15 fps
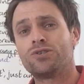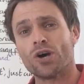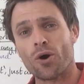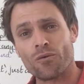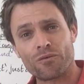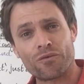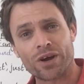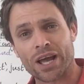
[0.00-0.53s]

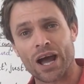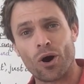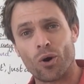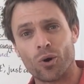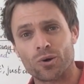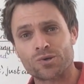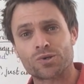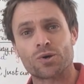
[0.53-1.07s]
Don't forget
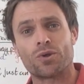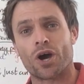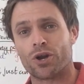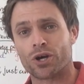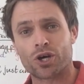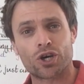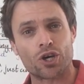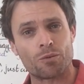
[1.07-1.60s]
also that an
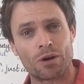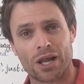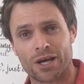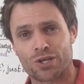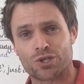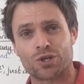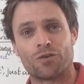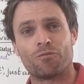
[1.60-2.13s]

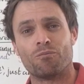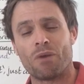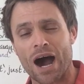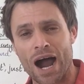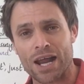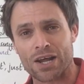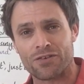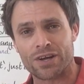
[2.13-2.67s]
accumulation of
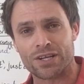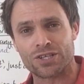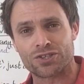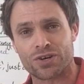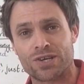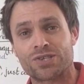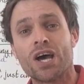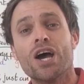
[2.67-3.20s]
minor
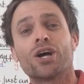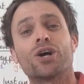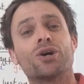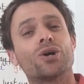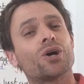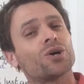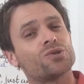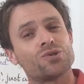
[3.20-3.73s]
injuries
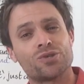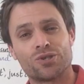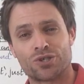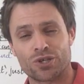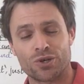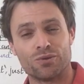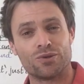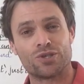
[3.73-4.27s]
can
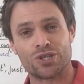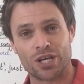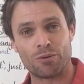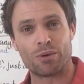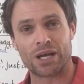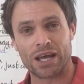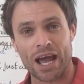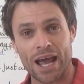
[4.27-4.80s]
constitute
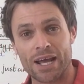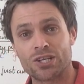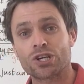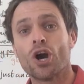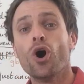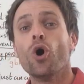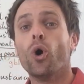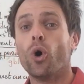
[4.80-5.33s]
GBH.
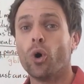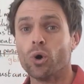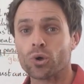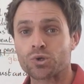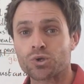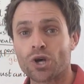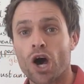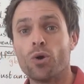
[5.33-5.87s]

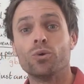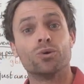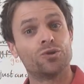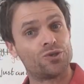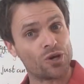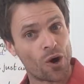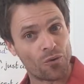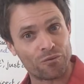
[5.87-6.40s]
Also,
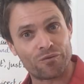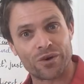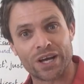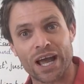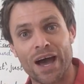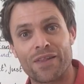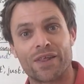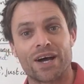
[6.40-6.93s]
don't
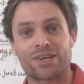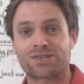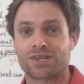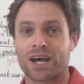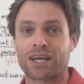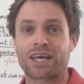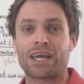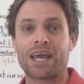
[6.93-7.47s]
forget that a
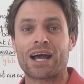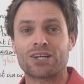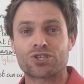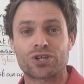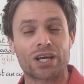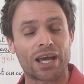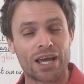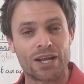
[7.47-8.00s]

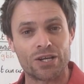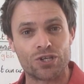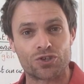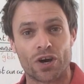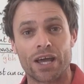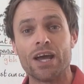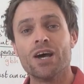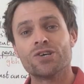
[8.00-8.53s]
psychiatric
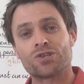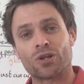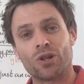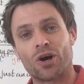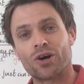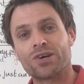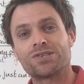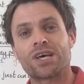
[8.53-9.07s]
injury, so
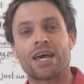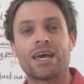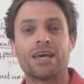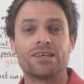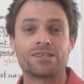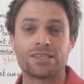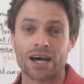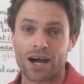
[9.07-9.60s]
long as it
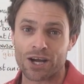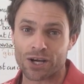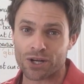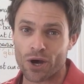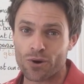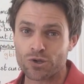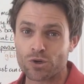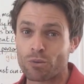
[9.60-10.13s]
is
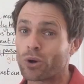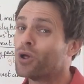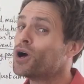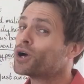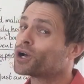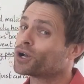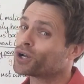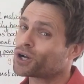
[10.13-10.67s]

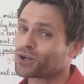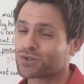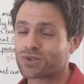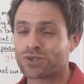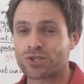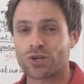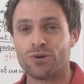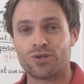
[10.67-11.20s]
diagnosable, can
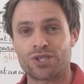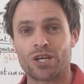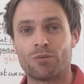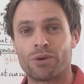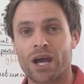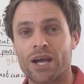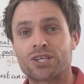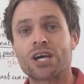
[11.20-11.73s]
constitute
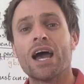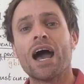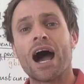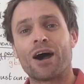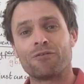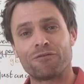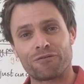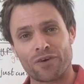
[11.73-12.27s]
GBH.
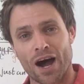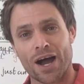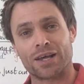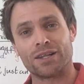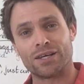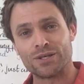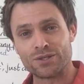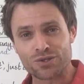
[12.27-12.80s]
And
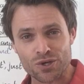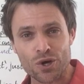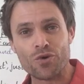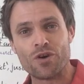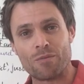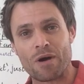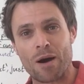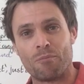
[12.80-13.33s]
finally, do
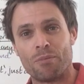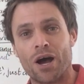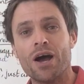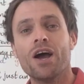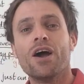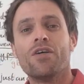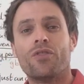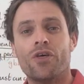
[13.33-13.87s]
remember
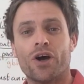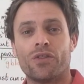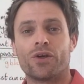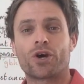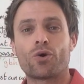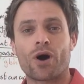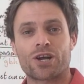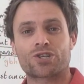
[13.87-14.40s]
that the
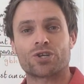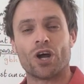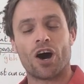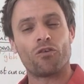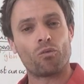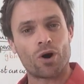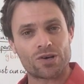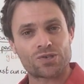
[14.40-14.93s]
question
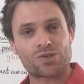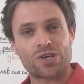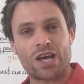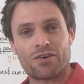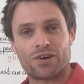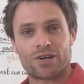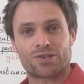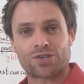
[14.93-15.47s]
of what
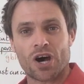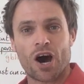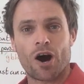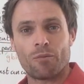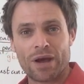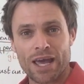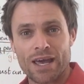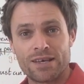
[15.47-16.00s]
serious
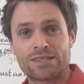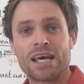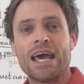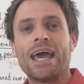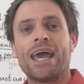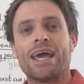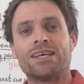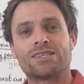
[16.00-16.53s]
harm is
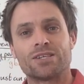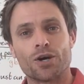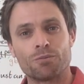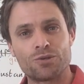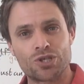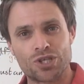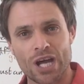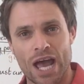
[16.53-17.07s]
an
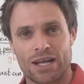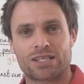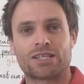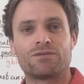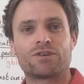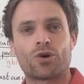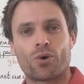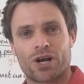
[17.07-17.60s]

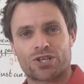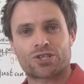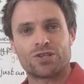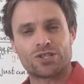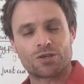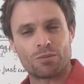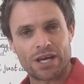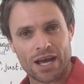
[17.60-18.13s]
objective
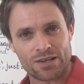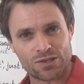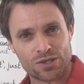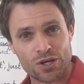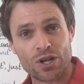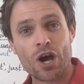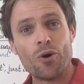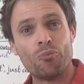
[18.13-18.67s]
question to be
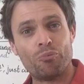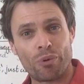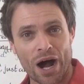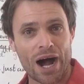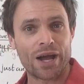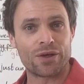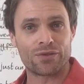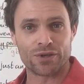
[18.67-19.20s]
answered
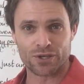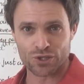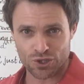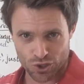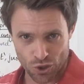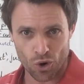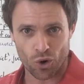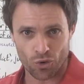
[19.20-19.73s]
by the
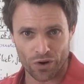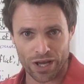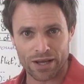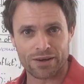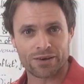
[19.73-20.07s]
jury.